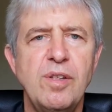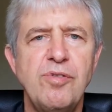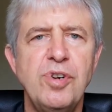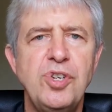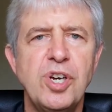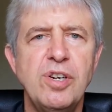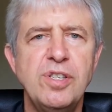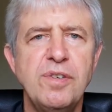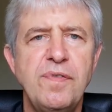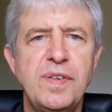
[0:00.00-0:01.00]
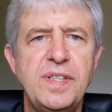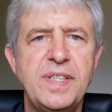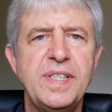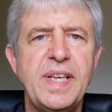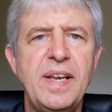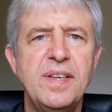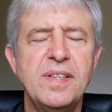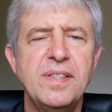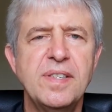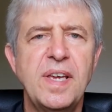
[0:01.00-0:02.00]
Through Joseph, his
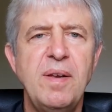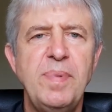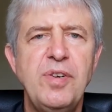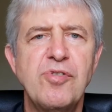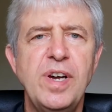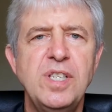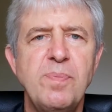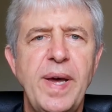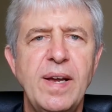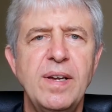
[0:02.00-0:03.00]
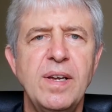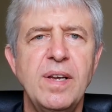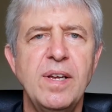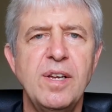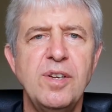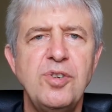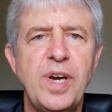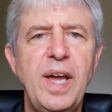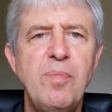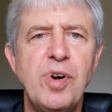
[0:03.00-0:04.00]
descendants can be traced back to
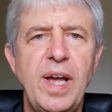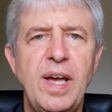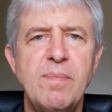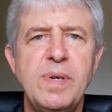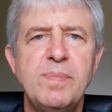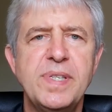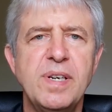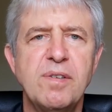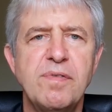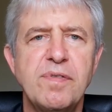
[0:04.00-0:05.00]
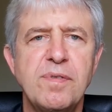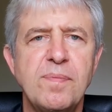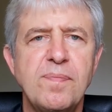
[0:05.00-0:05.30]
Abraham himself.